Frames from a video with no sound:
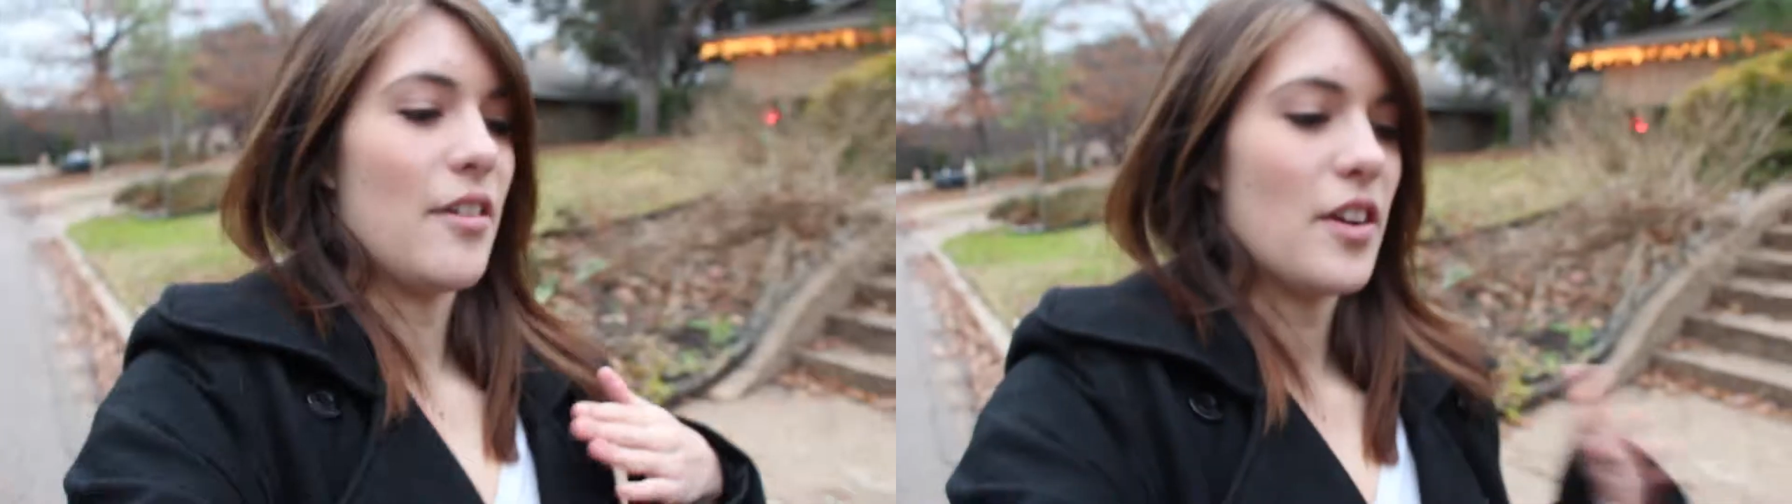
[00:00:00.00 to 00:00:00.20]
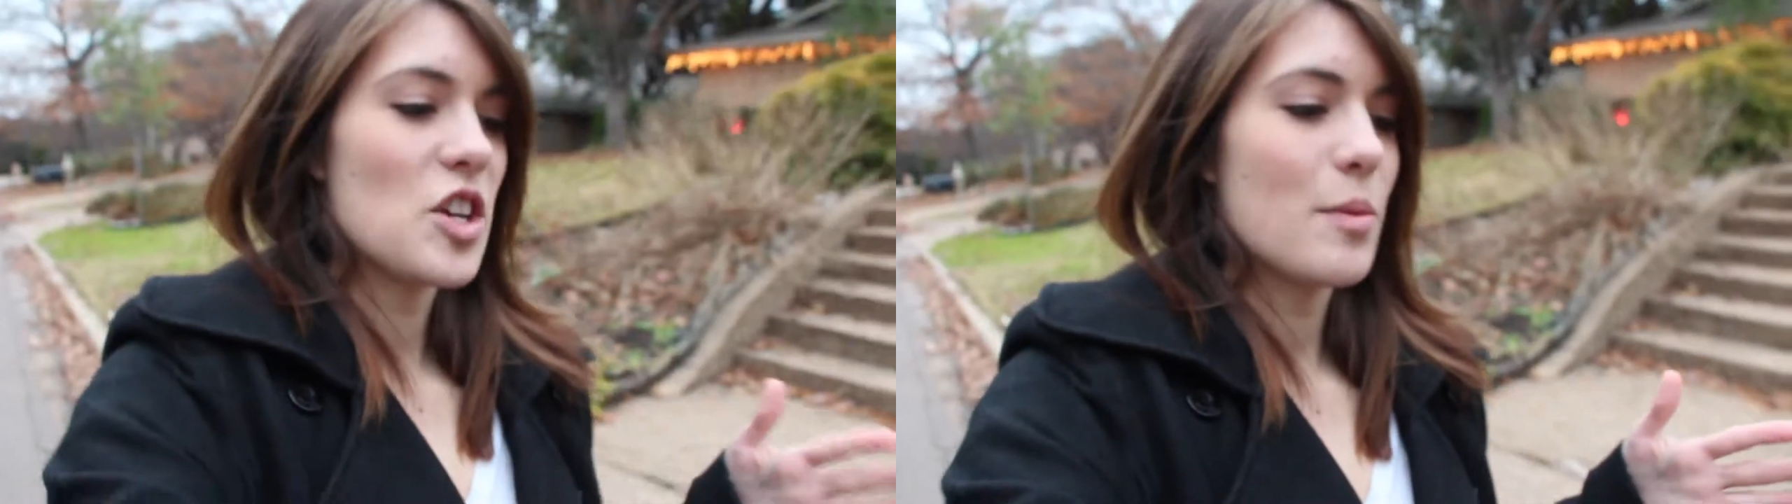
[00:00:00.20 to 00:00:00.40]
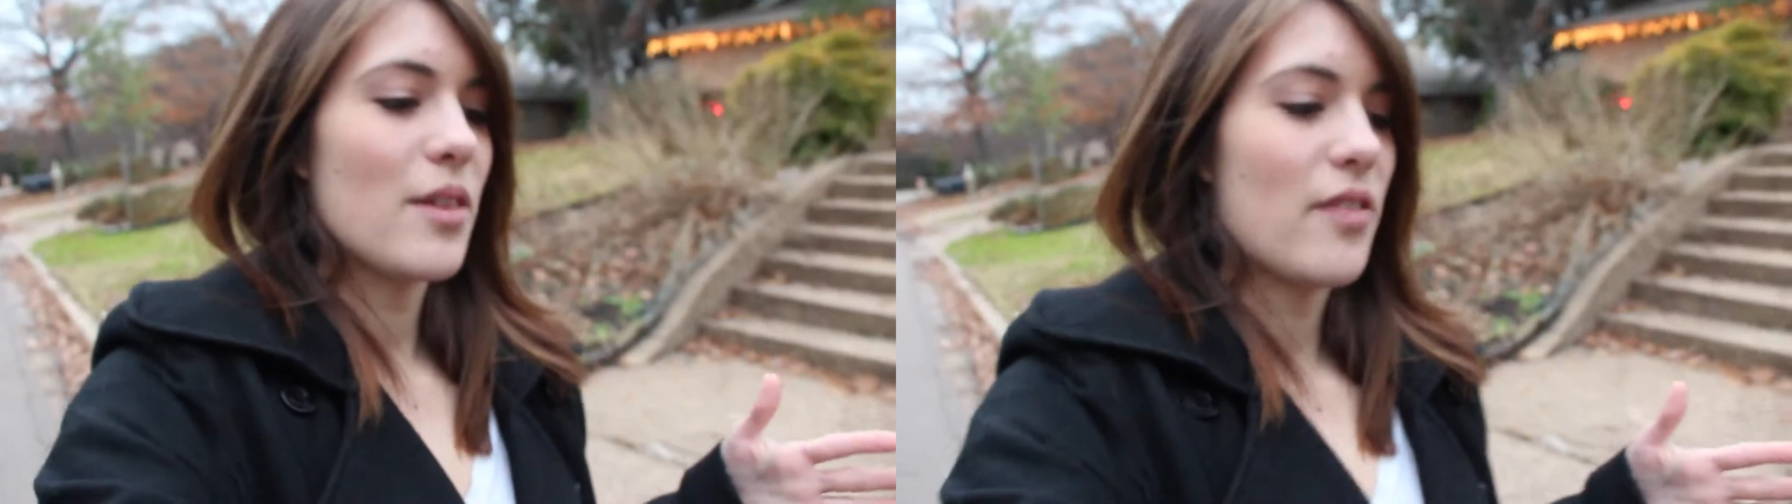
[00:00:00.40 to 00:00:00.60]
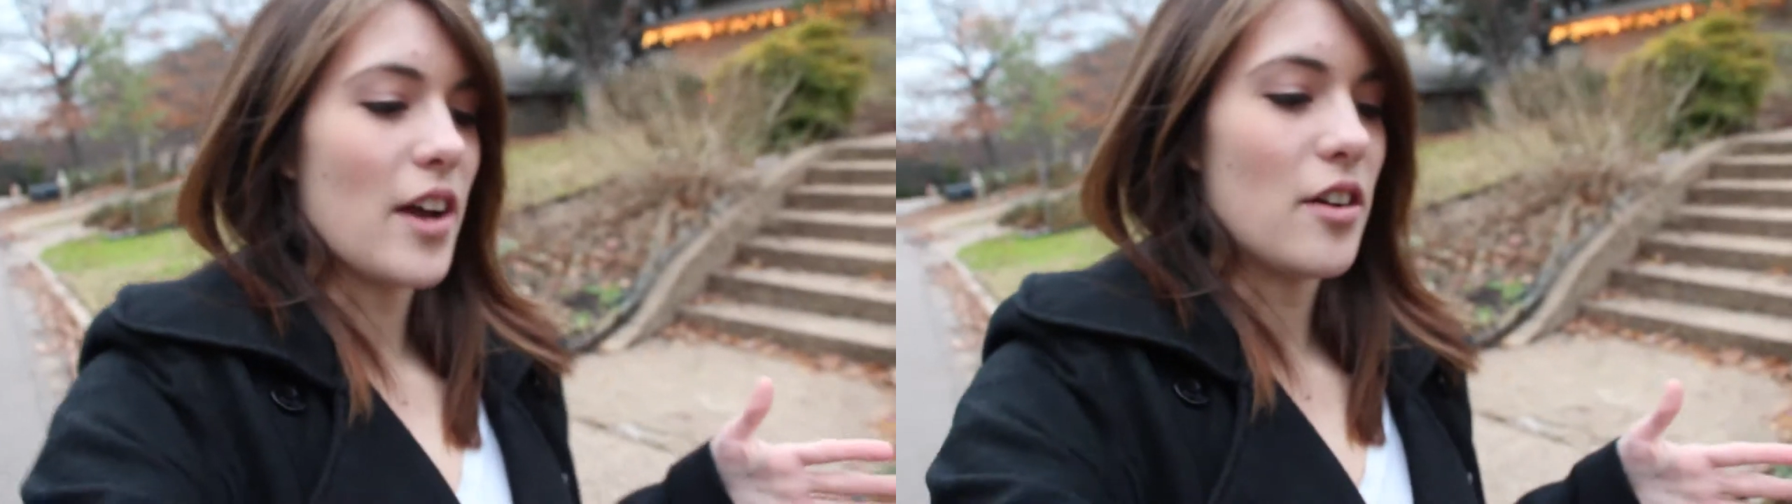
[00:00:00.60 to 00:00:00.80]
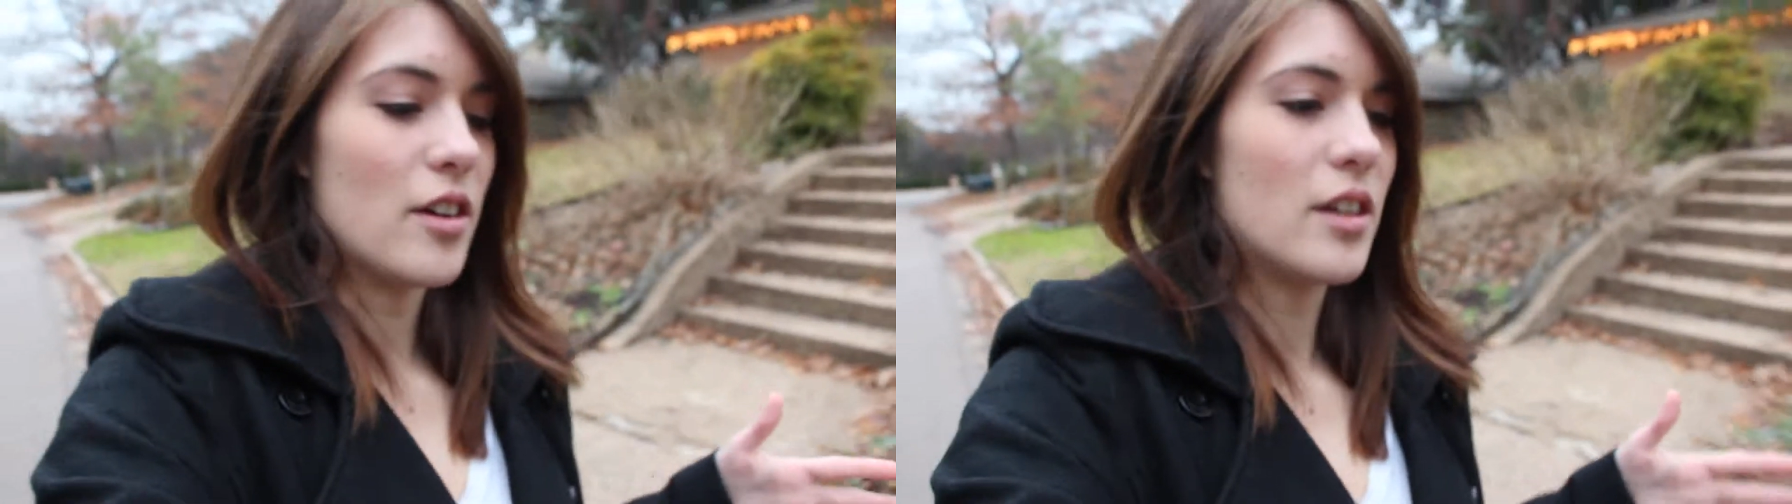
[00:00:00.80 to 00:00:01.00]
I finished my
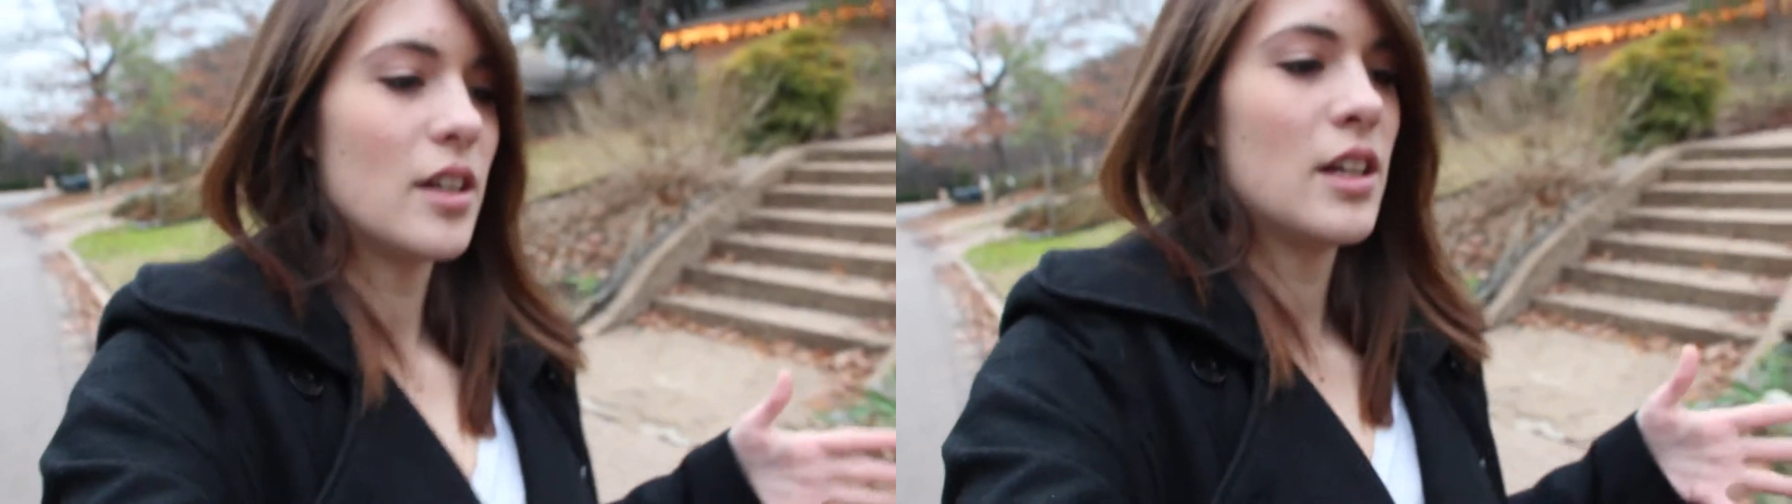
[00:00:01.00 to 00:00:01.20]
final.